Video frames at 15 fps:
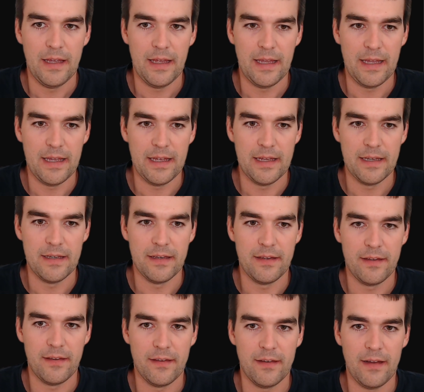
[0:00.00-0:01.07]
And
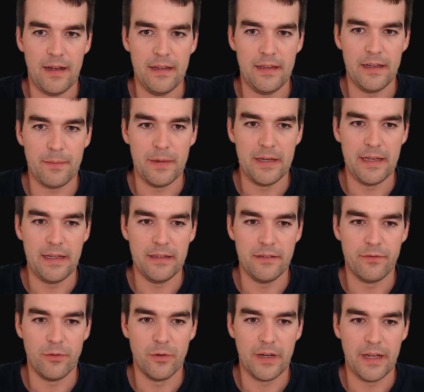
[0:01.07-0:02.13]
I like my daily
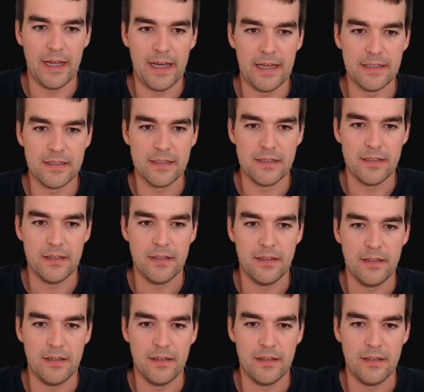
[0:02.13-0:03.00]
forecast